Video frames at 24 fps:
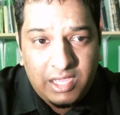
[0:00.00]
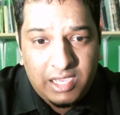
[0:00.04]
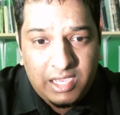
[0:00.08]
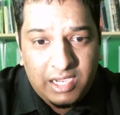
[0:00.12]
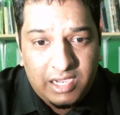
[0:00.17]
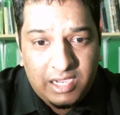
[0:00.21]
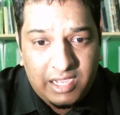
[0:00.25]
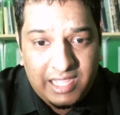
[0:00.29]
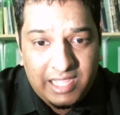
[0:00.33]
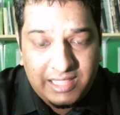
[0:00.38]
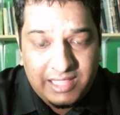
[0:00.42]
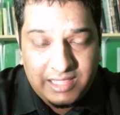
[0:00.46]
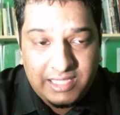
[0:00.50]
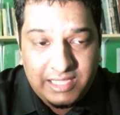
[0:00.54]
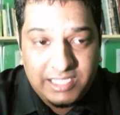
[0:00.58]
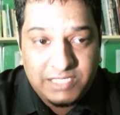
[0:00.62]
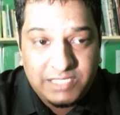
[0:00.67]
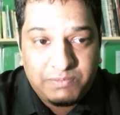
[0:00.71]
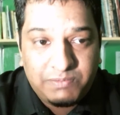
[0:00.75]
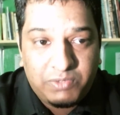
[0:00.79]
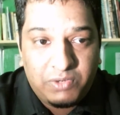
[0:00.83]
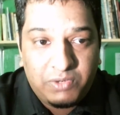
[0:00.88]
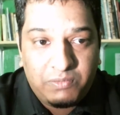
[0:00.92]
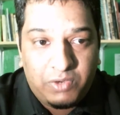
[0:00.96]
And
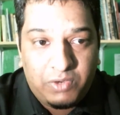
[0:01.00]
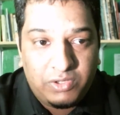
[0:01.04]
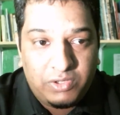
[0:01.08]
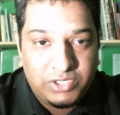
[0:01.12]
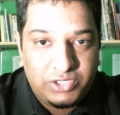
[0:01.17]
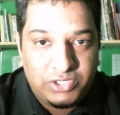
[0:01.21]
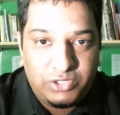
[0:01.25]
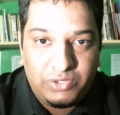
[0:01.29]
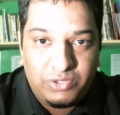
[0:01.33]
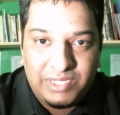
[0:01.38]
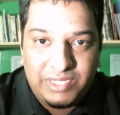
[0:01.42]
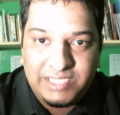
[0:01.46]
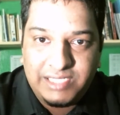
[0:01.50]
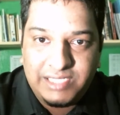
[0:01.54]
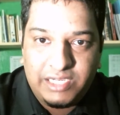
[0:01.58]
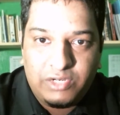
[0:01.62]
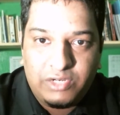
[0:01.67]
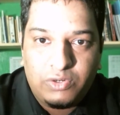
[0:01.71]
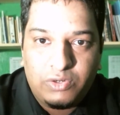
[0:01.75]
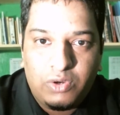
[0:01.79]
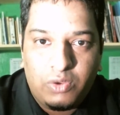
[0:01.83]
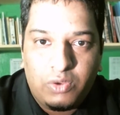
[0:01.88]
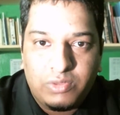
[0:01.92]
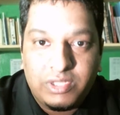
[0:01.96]
this promotes neuritic
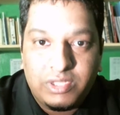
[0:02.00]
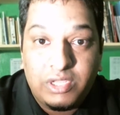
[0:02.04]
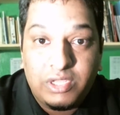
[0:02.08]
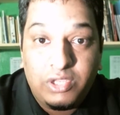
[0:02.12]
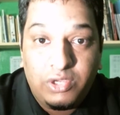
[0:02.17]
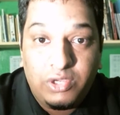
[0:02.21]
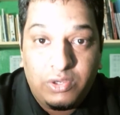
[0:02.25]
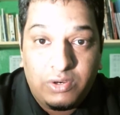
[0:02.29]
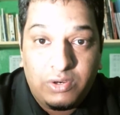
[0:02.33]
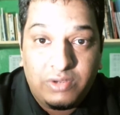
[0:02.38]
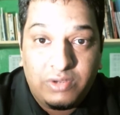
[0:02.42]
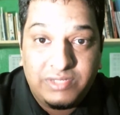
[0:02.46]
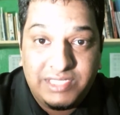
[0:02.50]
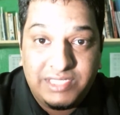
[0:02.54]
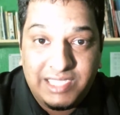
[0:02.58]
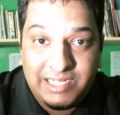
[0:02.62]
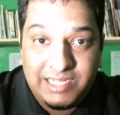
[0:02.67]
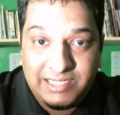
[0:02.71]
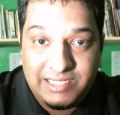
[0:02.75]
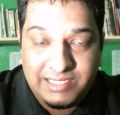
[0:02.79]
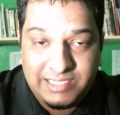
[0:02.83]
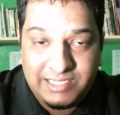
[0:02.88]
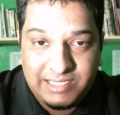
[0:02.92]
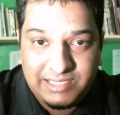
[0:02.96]
growth,
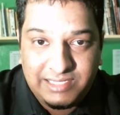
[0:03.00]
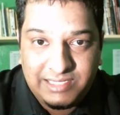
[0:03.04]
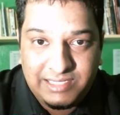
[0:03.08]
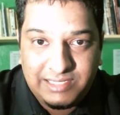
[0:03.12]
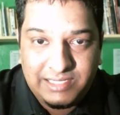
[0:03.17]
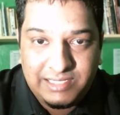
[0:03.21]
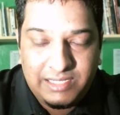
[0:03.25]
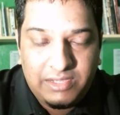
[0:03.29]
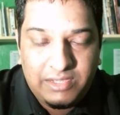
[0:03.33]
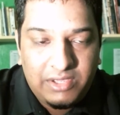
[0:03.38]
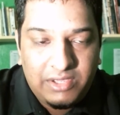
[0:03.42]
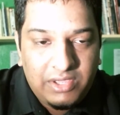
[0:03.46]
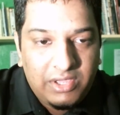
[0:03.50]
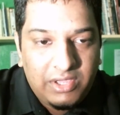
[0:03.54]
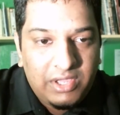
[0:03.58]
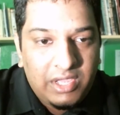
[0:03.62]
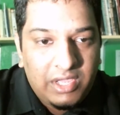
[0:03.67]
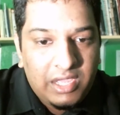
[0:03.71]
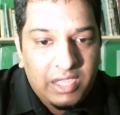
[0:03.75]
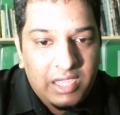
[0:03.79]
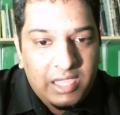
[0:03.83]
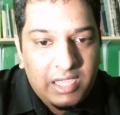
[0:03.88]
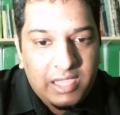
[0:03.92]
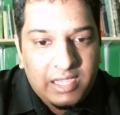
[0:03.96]
neurogenesis.
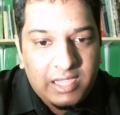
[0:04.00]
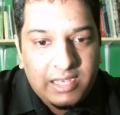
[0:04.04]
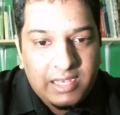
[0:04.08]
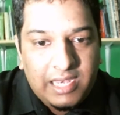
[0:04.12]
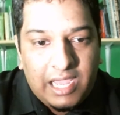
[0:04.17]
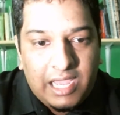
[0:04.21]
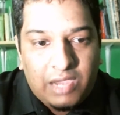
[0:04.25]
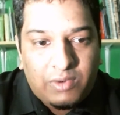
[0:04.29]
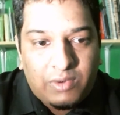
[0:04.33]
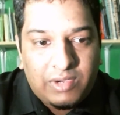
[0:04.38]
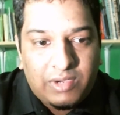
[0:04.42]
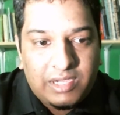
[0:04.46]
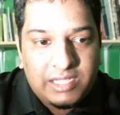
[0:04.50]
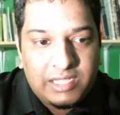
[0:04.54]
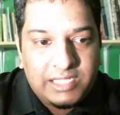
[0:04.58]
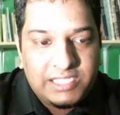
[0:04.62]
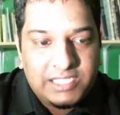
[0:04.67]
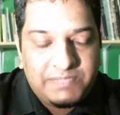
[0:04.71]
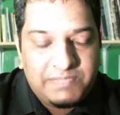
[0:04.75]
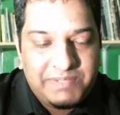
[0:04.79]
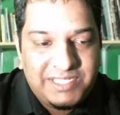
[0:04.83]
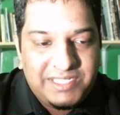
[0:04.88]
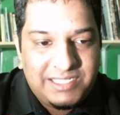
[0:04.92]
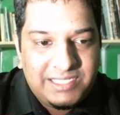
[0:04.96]
Now,
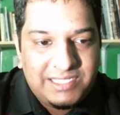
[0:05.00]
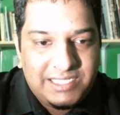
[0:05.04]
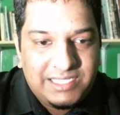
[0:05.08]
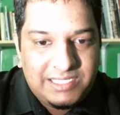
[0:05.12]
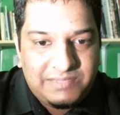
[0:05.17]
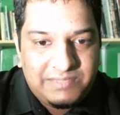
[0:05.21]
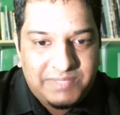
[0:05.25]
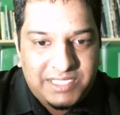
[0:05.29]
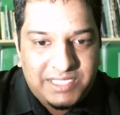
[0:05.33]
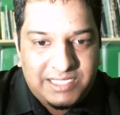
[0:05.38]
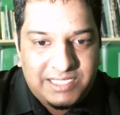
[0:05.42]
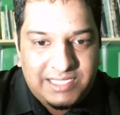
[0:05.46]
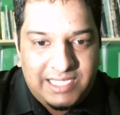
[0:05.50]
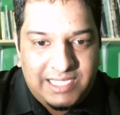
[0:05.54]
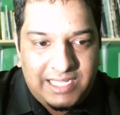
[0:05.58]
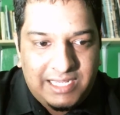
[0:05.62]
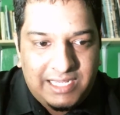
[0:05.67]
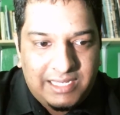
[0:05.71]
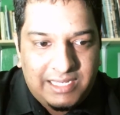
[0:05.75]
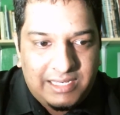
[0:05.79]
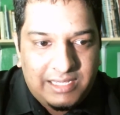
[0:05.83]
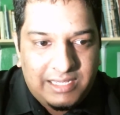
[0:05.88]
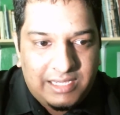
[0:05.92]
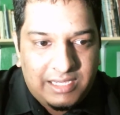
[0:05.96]
this has been seen
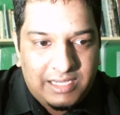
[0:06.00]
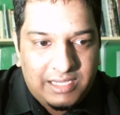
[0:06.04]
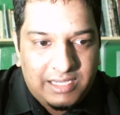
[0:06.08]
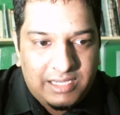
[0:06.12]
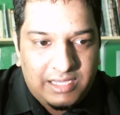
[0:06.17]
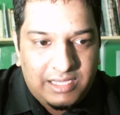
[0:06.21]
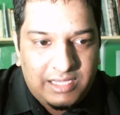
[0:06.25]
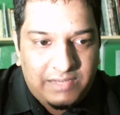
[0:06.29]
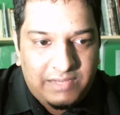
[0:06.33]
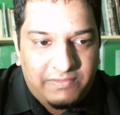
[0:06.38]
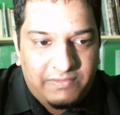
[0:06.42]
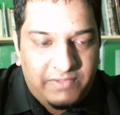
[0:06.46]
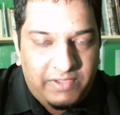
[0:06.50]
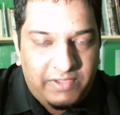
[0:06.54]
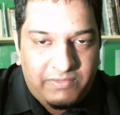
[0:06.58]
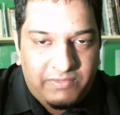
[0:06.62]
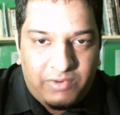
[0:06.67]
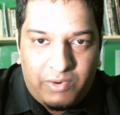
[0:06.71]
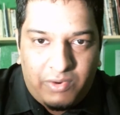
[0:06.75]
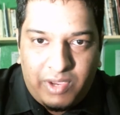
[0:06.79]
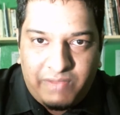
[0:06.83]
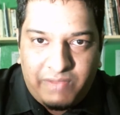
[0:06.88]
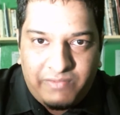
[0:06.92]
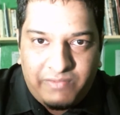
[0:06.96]
in
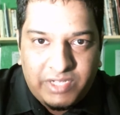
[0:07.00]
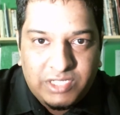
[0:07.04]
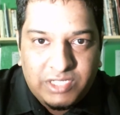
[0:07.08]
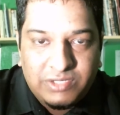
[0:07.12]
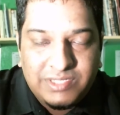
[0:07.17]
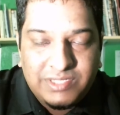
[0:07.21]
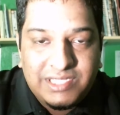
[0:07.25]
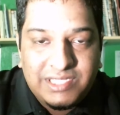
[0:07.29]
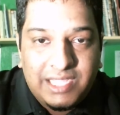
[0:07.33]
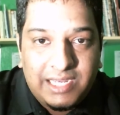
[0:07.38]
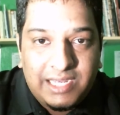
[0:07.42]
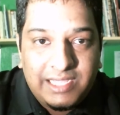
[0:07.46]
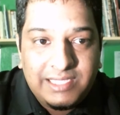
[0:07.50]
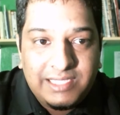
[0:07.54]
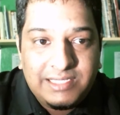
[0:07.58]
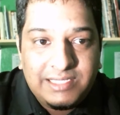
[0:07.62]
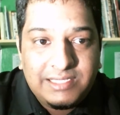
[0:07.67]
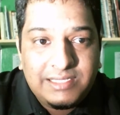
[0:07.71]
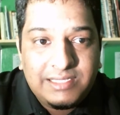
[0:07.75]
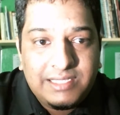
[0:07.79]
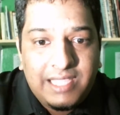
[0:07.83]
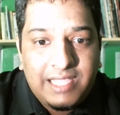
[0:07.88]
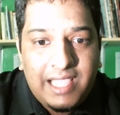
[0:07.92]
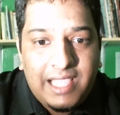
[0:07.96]
vivo and vitro
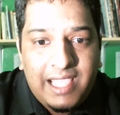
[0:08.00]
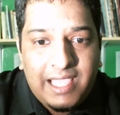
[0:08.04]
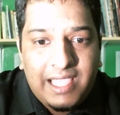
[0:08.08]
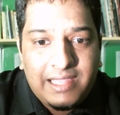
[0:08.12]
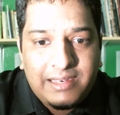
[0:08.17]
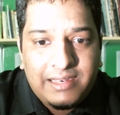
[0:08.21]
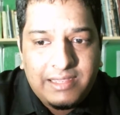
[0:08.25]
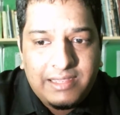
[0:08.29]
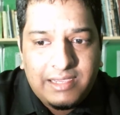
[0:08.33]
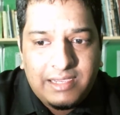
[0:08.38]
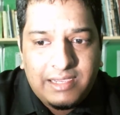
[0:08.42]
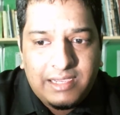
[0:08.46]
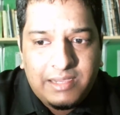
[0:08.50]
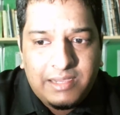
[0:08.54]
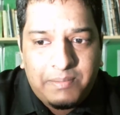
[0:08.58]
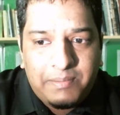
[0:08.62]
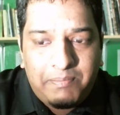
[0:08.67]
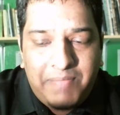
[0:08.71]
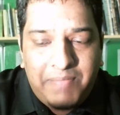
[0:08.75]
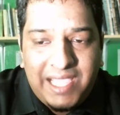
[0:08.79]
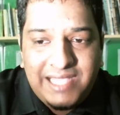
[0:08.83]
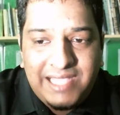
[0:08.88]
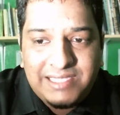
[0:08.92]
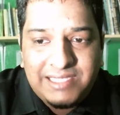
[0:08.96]
studies, and
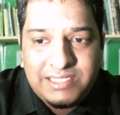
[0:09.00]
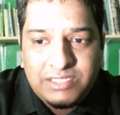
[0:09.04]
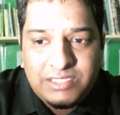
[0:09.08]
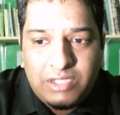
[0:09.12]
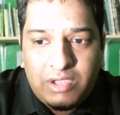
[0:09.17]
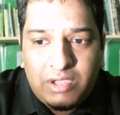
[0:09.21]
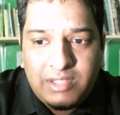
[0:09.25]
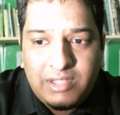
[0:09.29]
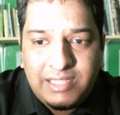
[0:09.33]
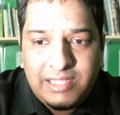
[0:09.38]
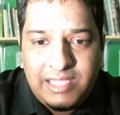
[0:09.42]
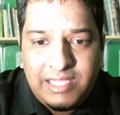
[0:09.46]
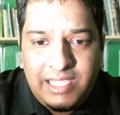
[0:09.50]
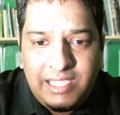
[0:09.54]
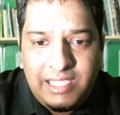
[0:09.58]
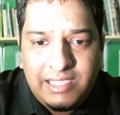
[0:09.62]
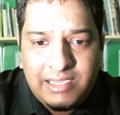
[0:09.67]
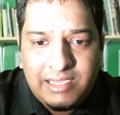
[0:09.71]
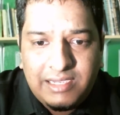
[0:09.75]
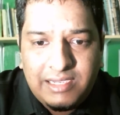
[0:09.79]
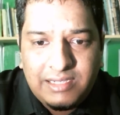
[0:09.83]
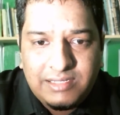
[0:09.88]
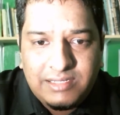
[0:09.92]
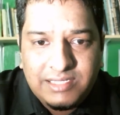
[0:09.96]
based on
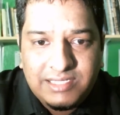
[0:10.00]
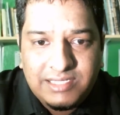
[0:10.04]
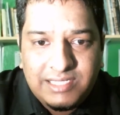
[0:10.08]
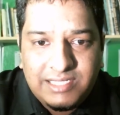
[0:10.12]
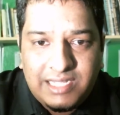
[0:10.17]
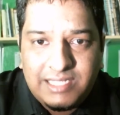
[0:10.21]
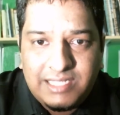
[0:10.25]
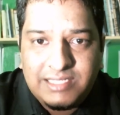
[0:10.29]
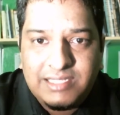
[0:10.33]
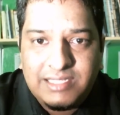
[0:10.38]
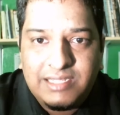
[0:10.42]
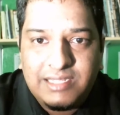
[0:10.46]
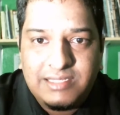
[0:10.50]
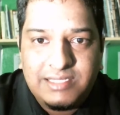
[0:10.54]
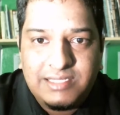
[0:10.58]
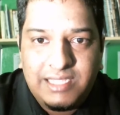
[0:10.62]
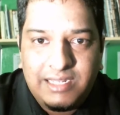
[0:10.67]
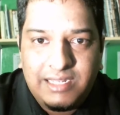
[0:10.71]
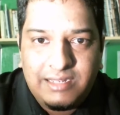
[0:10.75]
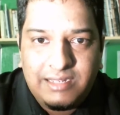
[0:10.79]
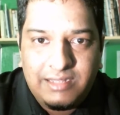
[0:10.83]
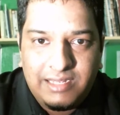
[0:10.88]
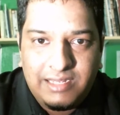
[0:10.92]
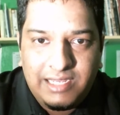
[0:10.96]
the results that are
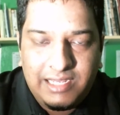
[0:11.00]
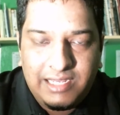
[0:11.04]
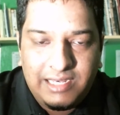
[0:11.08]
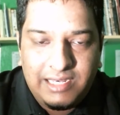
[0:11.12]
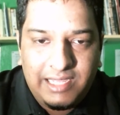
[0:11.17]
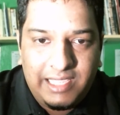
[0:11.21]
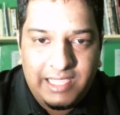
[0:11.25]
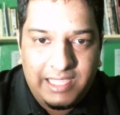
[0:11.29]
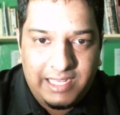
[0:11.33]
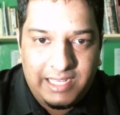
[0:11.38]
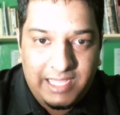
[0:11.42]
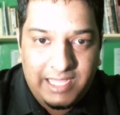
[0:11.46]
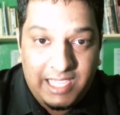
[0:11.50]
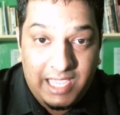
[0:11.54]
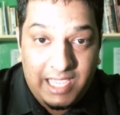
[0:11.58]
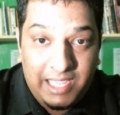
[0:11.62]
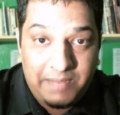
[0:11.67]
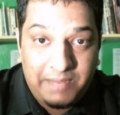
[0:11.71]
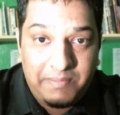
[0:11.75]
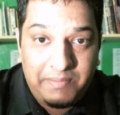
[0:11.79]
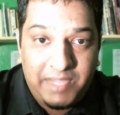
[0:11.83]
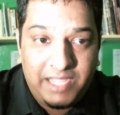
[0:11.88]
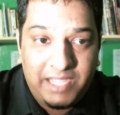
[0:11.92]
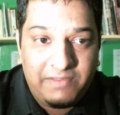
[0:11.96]
seen clinically, it
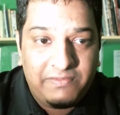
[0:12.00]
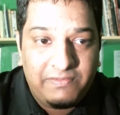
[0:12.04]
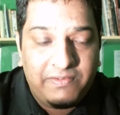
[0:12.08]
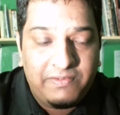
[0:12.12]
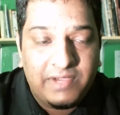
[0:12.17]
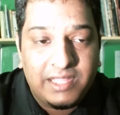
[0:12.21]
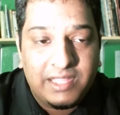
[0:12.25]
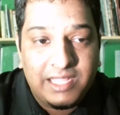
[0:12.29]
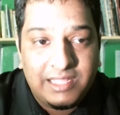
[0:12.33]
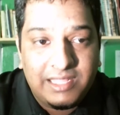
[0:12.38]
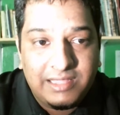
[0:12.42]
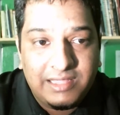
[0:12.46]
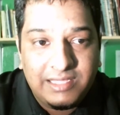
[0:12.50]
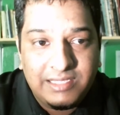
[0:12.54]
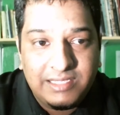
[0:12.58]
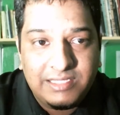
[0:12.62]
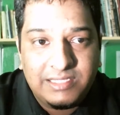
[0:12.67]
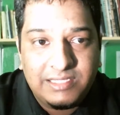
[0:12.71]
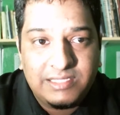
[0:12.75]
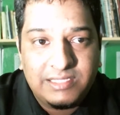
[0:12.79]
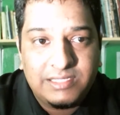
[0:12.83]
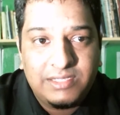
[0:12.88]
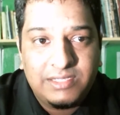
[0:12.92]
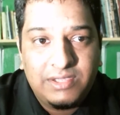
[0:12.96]
can be inferred that
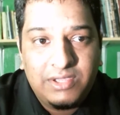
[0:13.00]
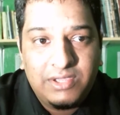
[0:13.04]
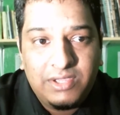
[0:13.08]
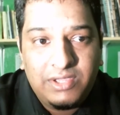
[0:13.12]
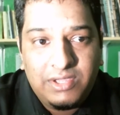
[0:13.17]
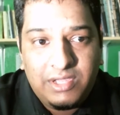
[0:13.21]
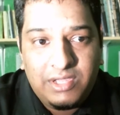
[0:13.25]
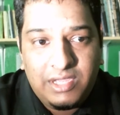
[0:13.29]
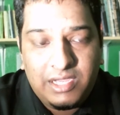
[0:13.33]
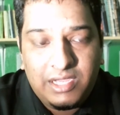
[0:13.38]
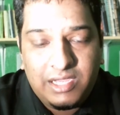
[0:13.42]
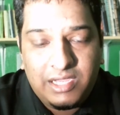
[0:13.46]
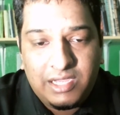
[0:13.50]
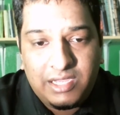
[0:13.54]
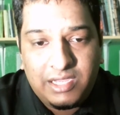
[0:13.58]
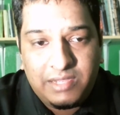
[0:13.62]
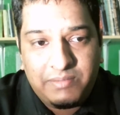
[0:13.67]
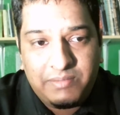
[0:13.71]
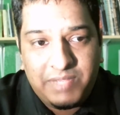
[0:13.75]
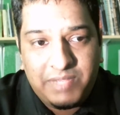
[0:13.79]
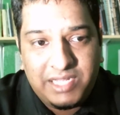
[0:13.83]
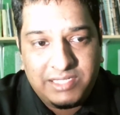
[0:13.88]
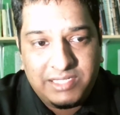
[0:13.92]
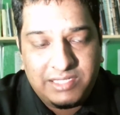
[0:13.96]
this
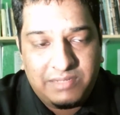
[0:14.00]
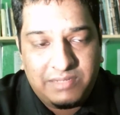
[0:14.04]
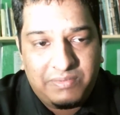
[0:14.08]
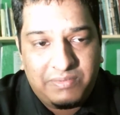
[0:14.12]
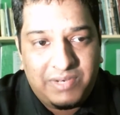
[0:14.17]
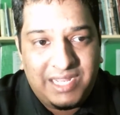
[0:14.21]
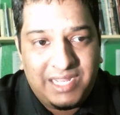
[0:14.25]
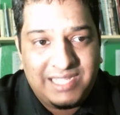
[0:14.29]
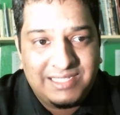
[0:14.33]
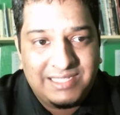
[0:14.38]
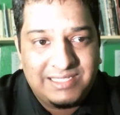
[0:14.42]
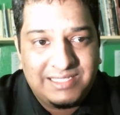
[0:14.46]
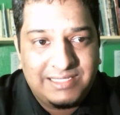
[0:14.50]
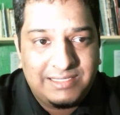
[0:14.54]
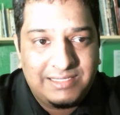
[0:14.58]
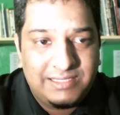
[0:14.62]
medicinal plant